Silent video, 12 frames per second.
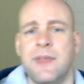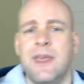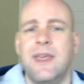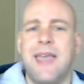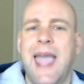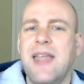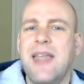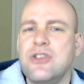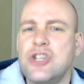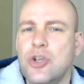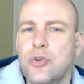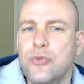Can
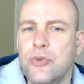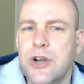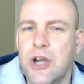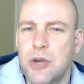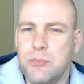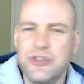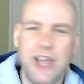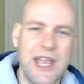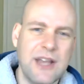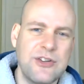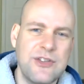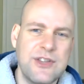children
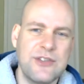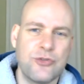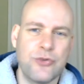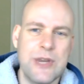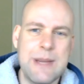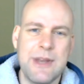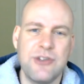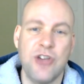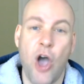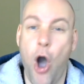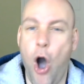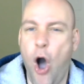object to this treatment
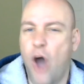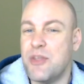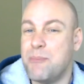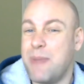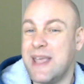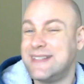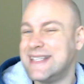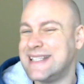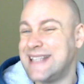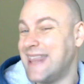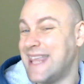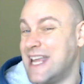on the basis
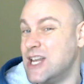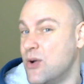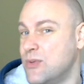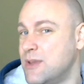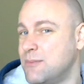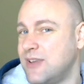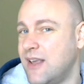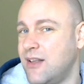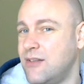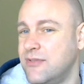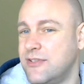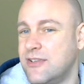that they know
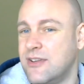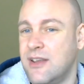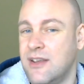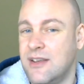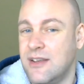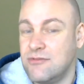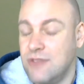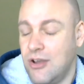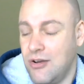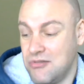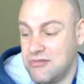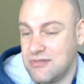themselves?
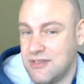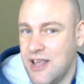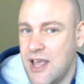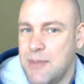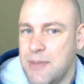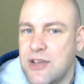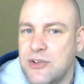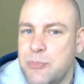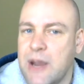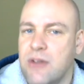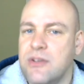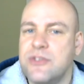No because
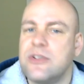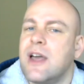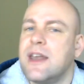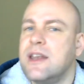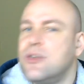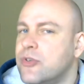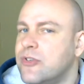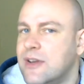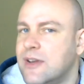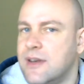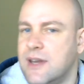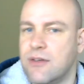parents are not interested
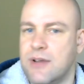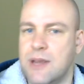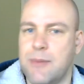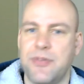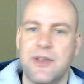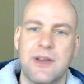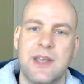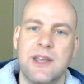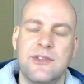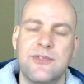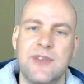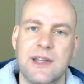in hearing about their
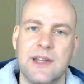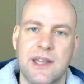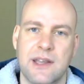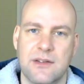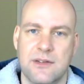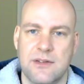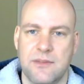kids' feelings.